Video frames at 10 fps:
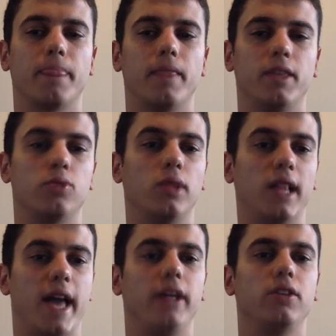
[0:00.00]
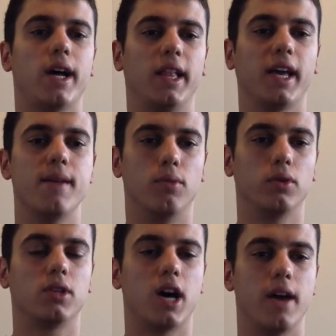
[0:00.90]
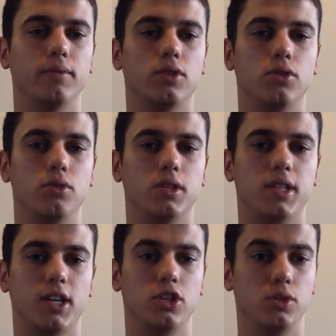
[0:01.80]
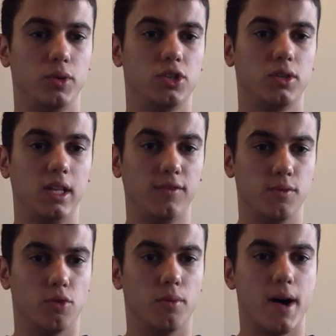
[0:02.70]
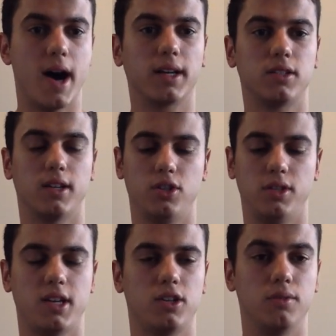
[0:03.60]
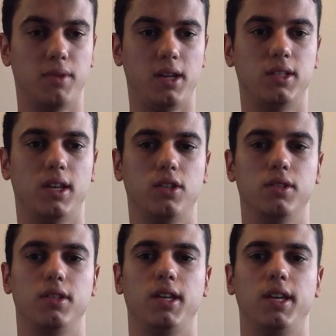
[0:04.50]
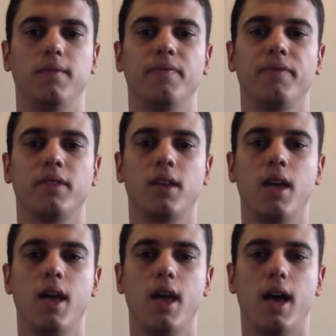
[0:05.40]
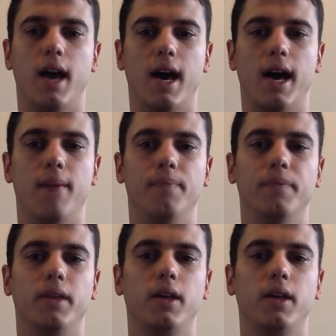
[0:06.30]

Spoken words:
This will allow you to allocate more time to the sections which give you more marks, such as section B and section C. Now,